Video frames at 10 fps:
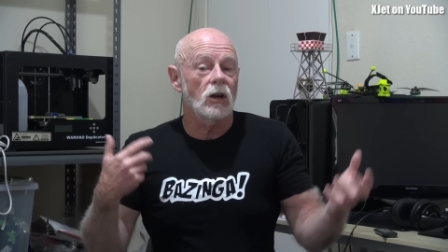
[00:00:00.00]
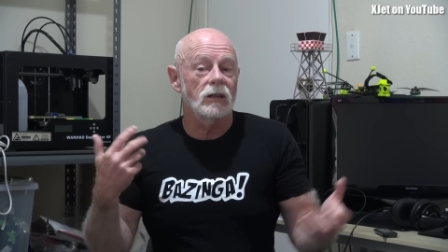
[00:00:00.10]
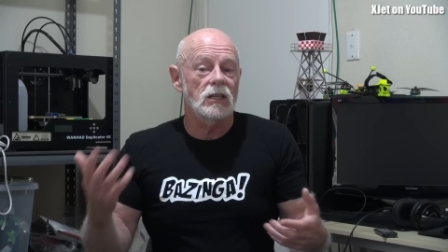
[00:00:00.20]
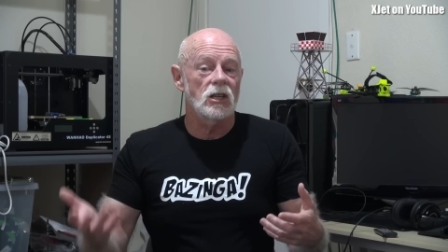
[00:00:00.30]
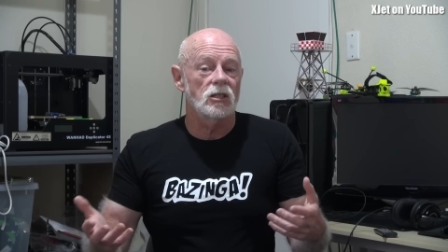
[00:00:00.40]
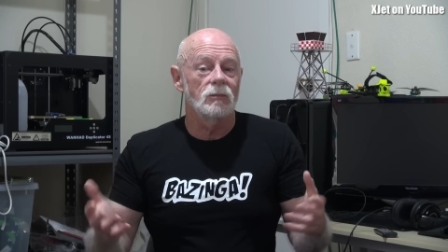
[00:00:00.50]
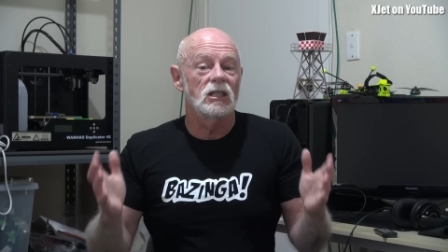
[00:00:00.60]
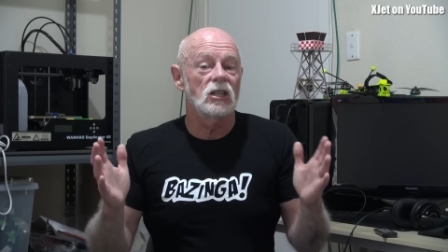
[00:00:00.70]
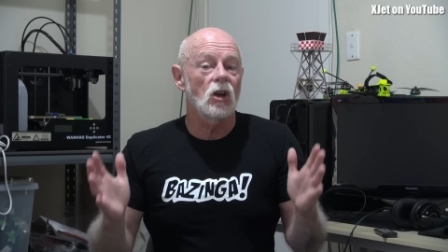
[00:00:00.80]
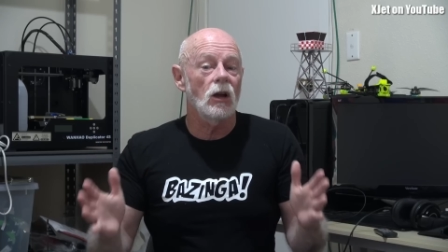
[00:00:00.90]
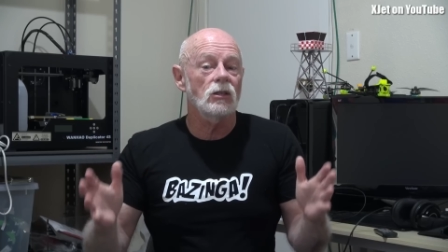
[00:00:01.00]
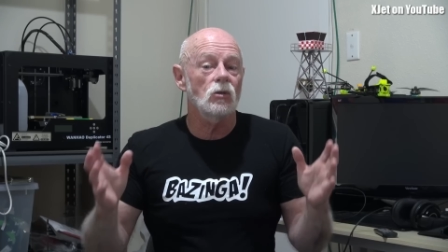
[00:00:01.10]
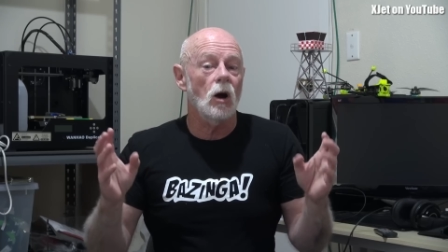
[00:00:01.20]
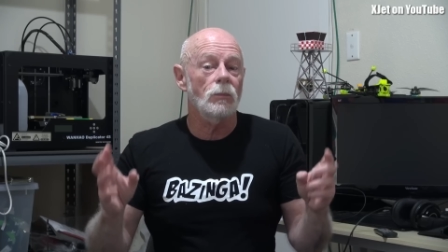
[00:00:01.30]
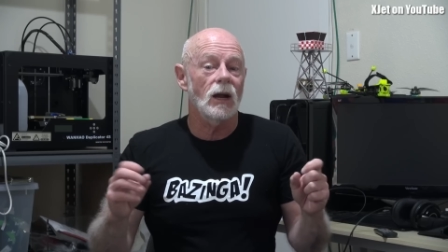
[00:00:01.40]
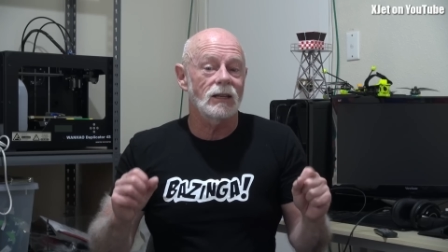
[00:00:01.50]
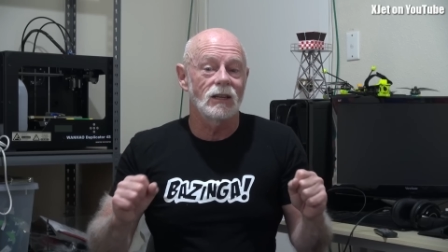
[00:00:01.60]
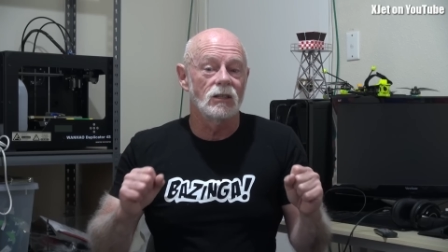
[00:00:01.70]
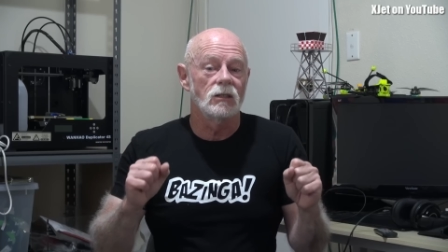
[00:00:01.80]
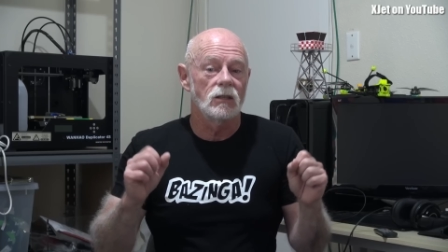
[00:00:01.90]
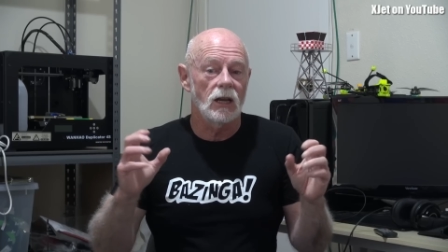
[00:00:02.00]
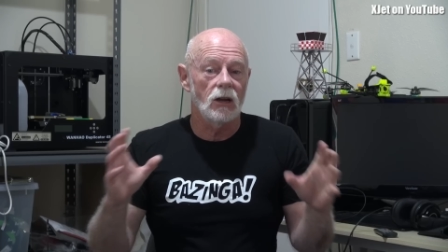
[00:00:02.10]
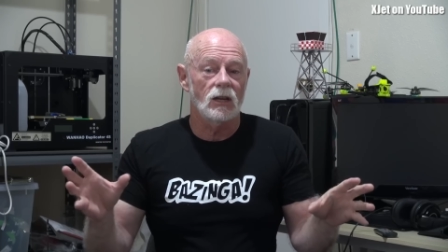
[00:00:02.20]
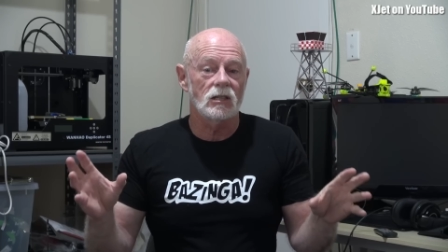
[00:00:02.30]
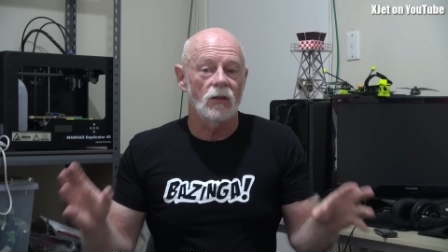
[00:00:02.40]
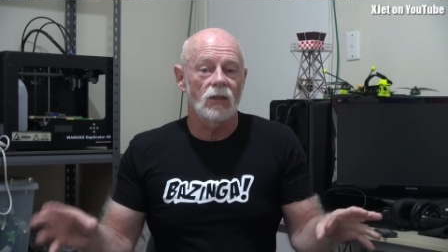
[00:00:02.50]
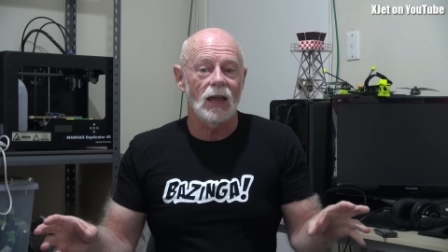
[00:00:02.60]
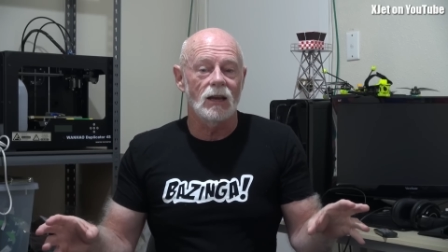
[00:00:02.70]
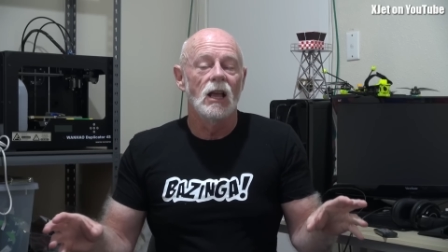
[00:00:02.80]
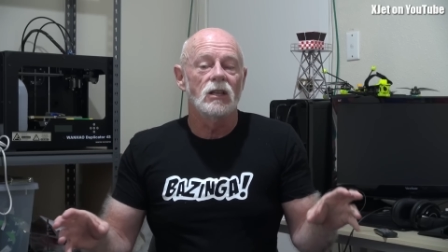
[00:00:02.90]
ID system is designed to operate in areas like that.